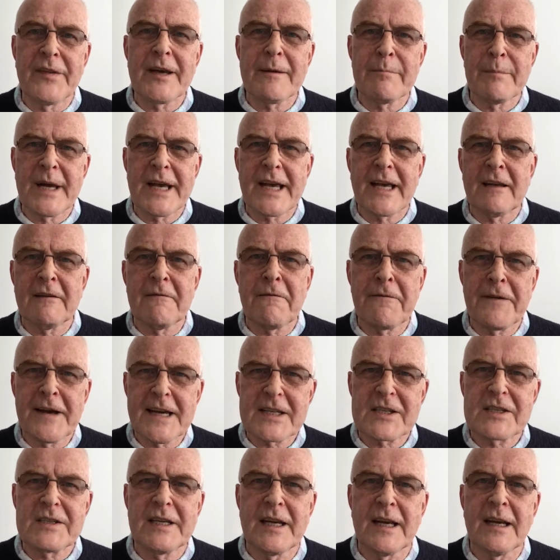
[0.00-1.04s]
that may
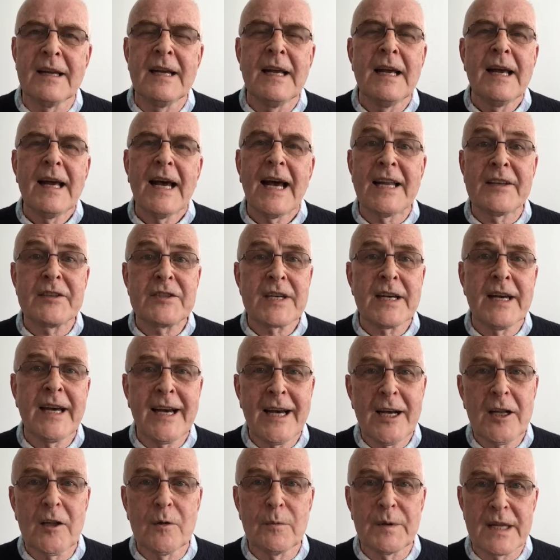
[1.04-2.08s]
infest it, and to
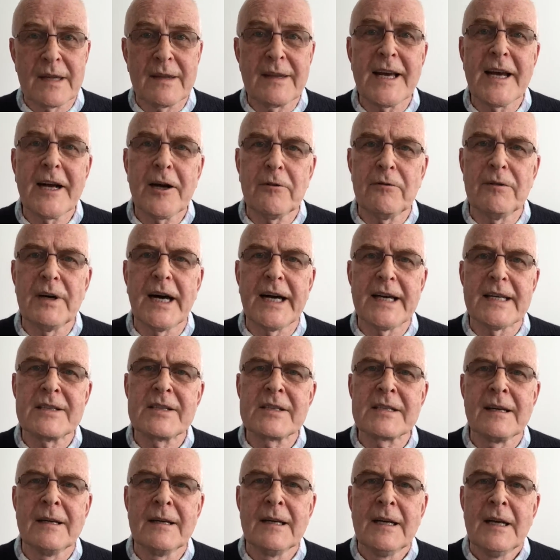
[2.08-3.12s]
hell with their
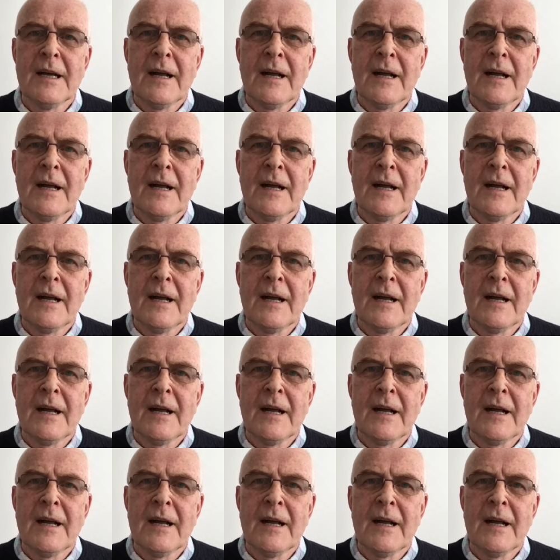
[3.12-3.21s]
rights.